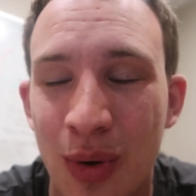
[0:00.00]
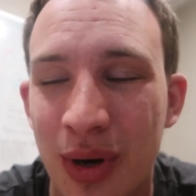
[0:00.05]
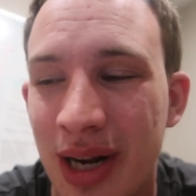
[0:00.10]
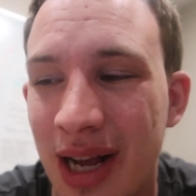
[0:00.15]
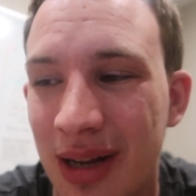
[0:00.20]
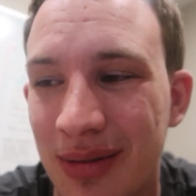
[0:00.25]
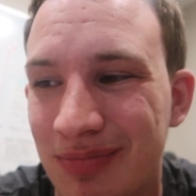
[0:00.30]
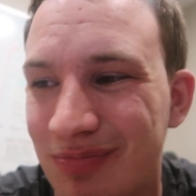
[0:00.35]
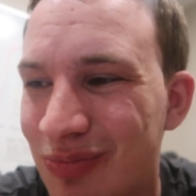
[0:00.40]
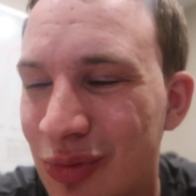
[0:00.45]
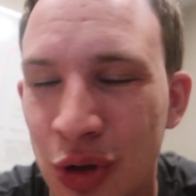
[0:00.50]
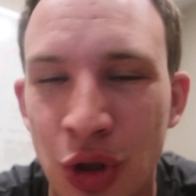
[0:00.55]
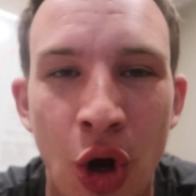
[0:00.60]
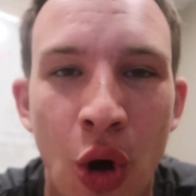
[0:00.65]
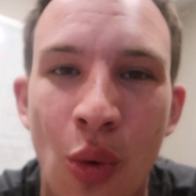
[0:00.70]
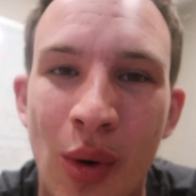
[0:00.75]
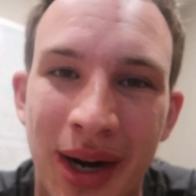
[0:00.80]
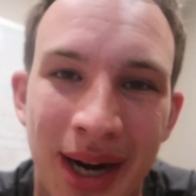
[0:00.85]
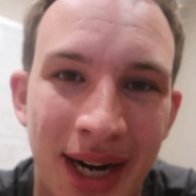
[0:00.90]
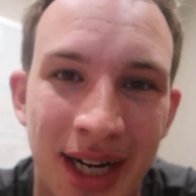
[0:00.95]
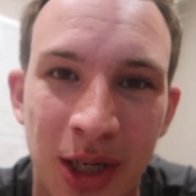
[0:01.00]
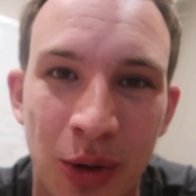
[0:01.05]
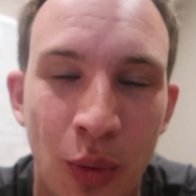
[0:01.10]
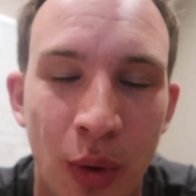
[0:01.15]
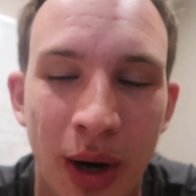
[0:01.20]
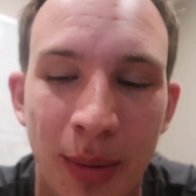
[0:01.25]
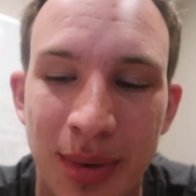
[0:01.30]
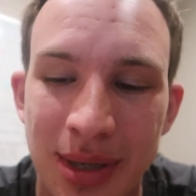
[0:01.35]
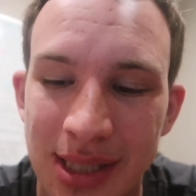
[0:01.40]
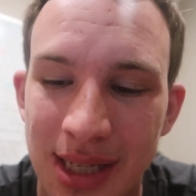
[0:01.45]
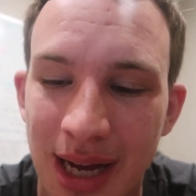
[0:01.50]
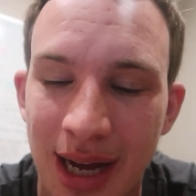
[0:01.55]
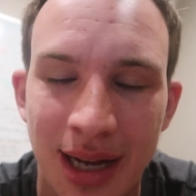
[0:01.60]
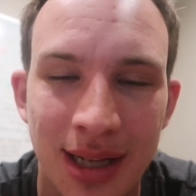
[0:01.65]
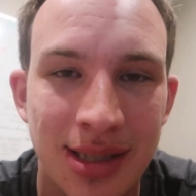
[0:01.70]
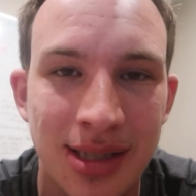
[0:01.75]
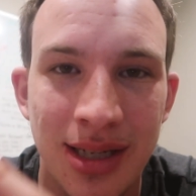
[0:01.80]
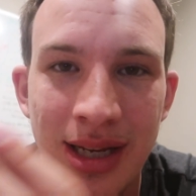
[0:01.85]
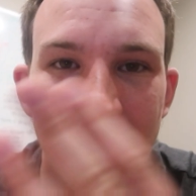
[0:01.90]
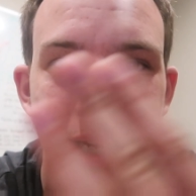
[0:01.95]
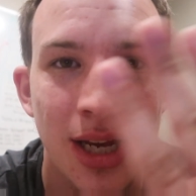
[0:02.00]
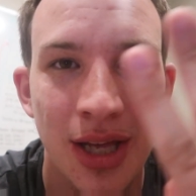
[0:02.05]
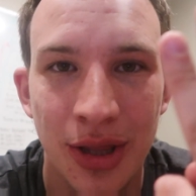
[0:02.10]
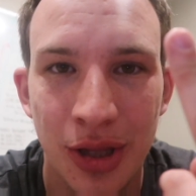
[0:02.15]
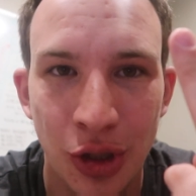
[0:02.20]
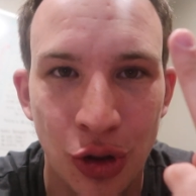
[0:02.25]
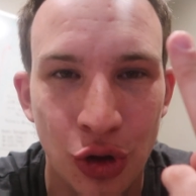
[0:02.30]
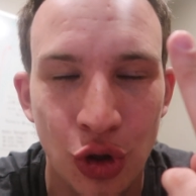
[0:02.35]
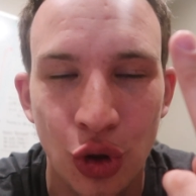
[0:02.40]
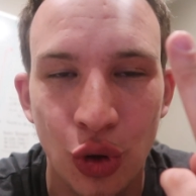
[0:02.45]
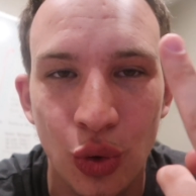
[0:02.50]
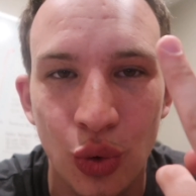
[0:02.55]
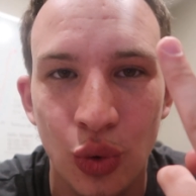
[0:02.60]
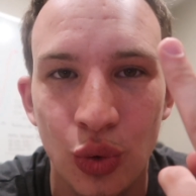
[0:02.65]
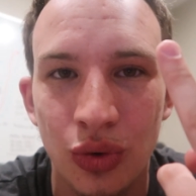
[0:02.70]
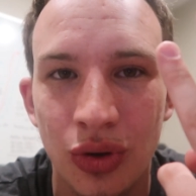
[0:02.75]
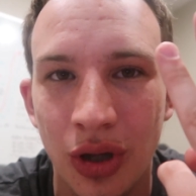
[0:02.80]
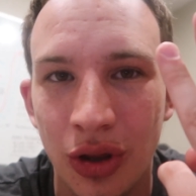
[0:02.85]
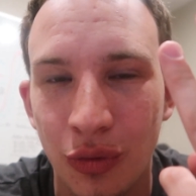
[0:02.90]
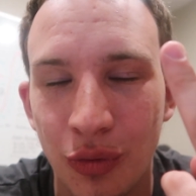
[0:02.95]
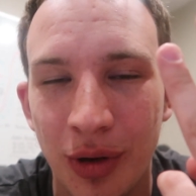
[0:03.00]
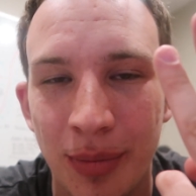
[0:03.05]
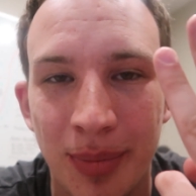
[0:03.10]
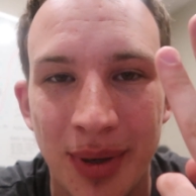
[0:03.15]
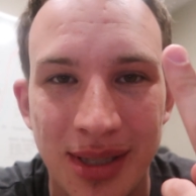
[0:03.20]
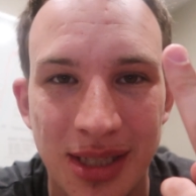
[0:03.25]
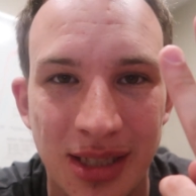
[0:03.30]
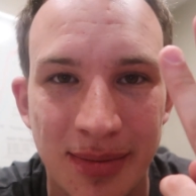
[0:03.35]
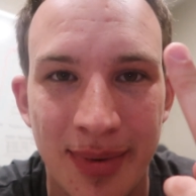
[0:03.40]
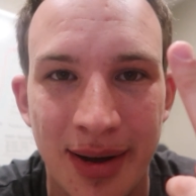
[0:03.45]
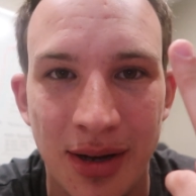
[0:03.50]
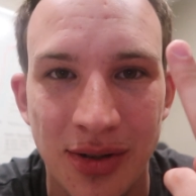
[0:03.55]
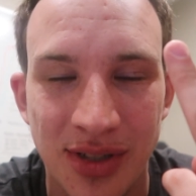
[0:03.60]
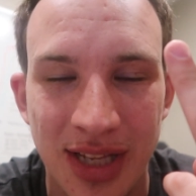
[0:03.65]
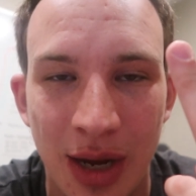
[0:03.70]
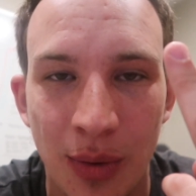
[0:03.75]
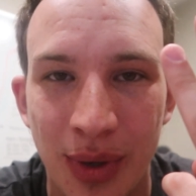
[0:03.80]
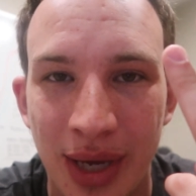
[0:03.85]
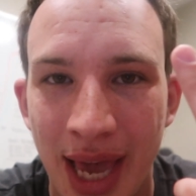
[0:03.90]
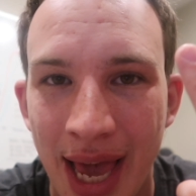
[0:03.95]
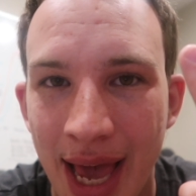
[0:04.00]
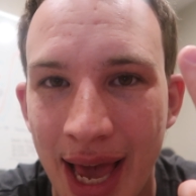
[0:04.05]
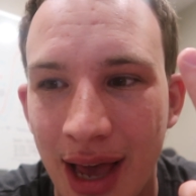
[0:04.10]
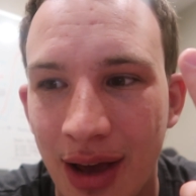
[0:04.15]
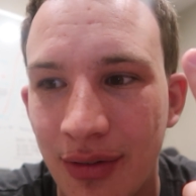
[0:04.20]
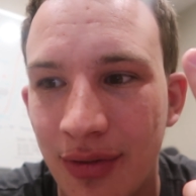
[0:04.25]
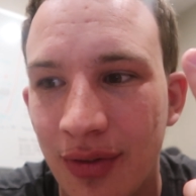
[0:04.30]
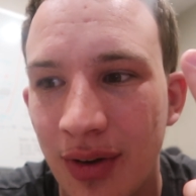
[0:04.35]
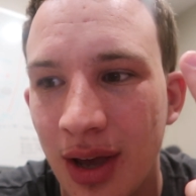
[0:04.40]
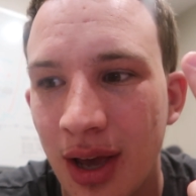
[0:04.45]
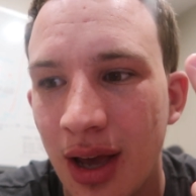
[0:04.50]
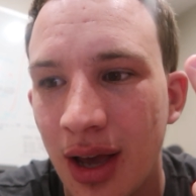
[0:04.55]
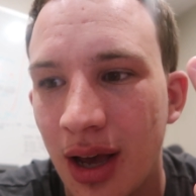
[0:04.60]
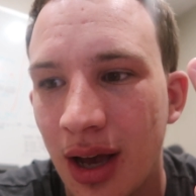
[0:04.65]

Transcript: We're not going anywhere besides the 2 to 3 business models that we have.